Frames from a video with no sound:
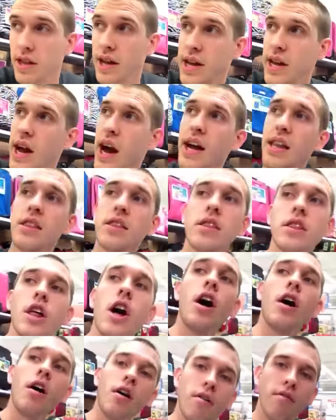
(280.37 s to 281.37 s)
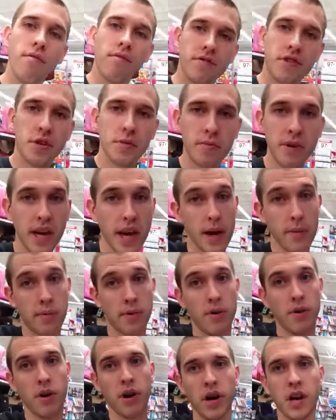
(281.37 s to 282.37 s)
Like, I'd love to be
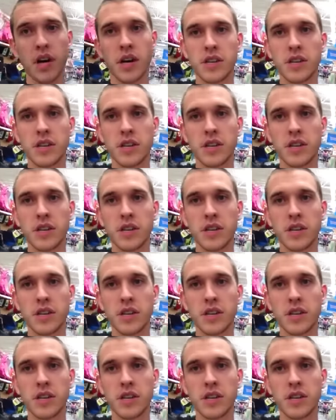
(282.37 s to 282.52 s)
able